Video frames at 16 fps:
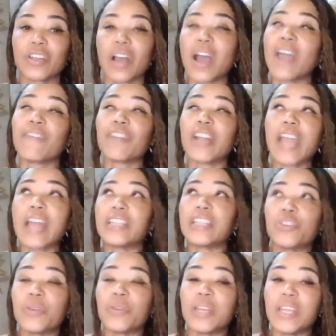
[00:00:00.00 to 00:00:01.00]
I forget
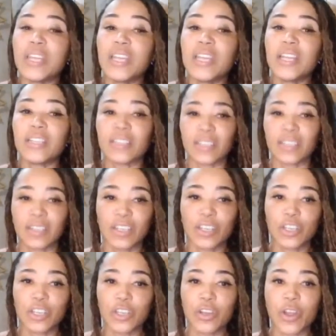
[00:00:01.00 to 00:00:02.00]
to eat,
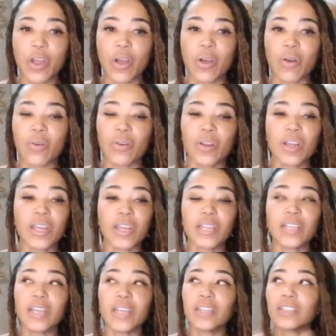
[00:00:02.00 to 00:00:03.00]
you know,
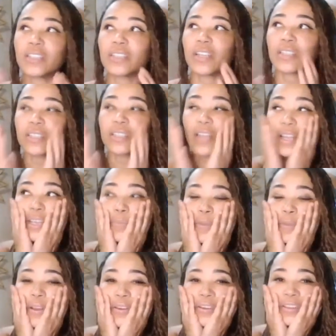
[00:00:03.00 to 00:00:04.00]
it's just, I keep
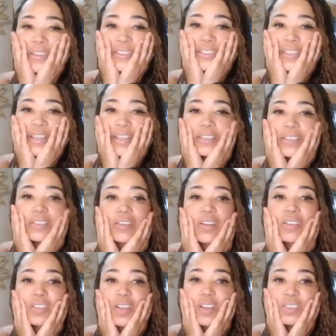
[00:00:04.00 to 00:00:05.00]
hearing these things in all
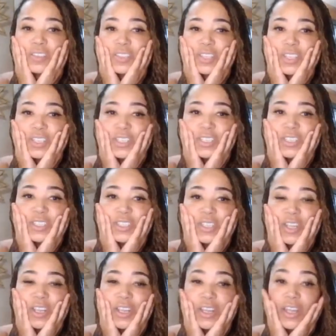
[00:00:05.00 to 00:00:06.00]
the consultations, like